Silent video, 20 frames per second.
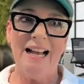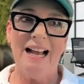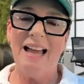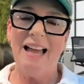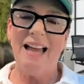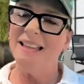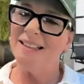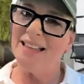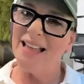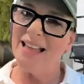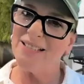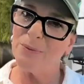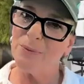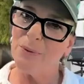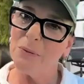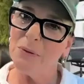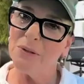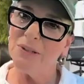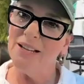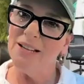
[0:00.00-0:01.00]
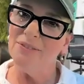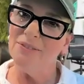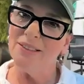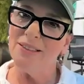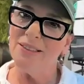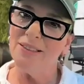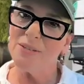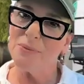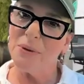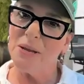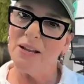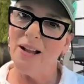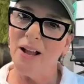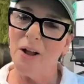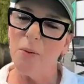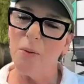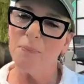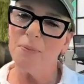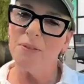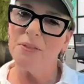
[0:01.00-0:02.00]
I think that's where we'll leave it this week. I
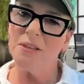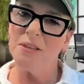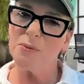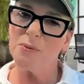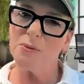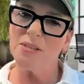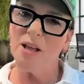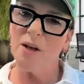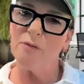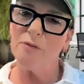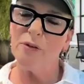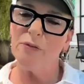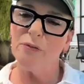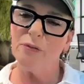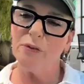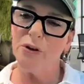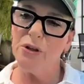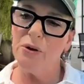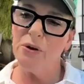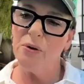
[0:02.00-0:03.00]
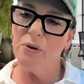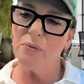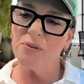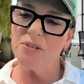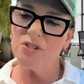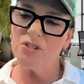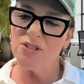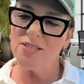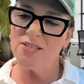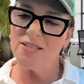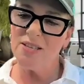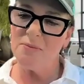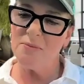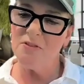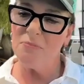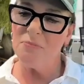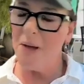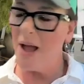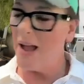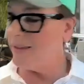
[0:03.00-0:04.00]
hope that this was helpful for you. It was just some
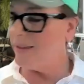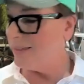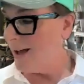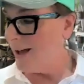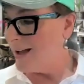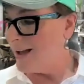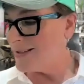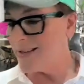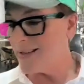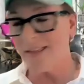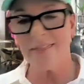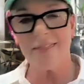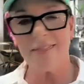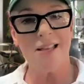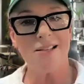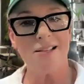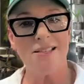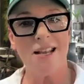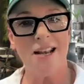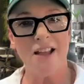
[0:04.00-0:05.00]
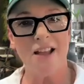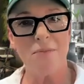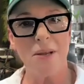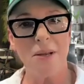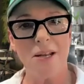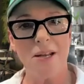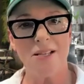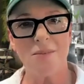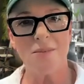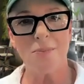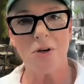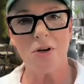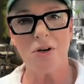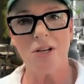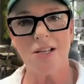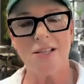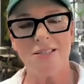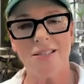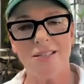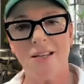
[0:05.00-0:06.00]
of my thoughts on things that I've been
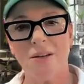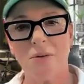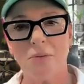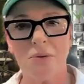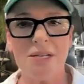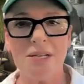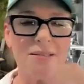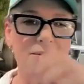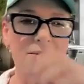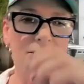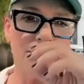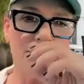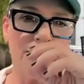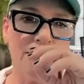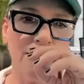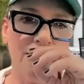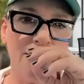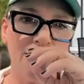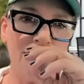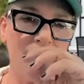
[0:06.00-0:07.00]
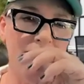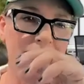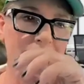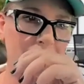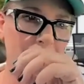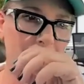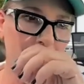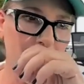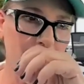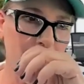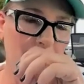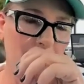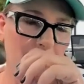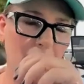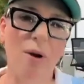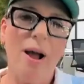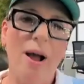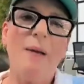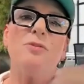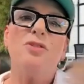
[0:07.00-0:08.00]
experiencing recently and
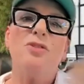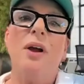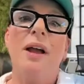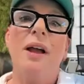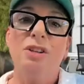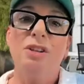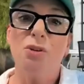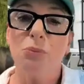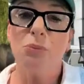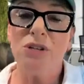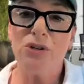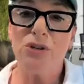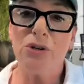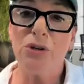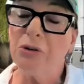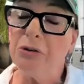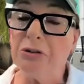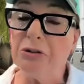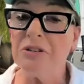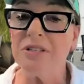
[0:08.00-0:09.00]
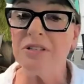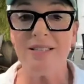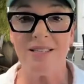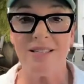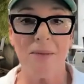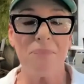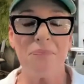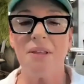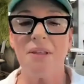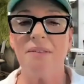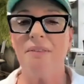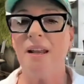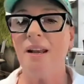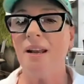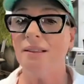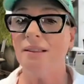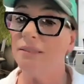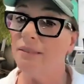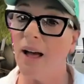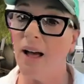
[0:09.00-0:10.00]
how I'm trying to return to something that
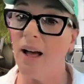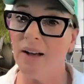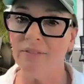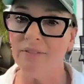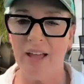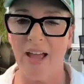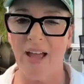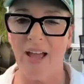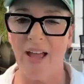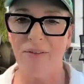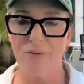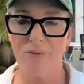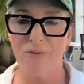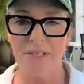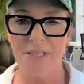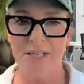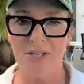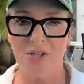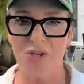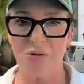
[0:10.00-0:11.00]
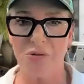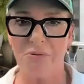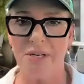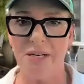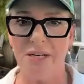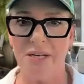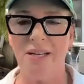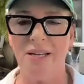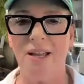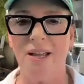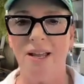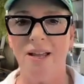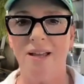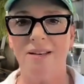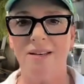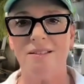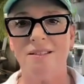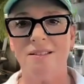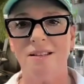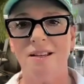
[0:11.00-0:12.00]
I love after an injury
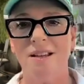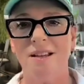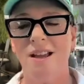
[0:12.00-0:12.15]
and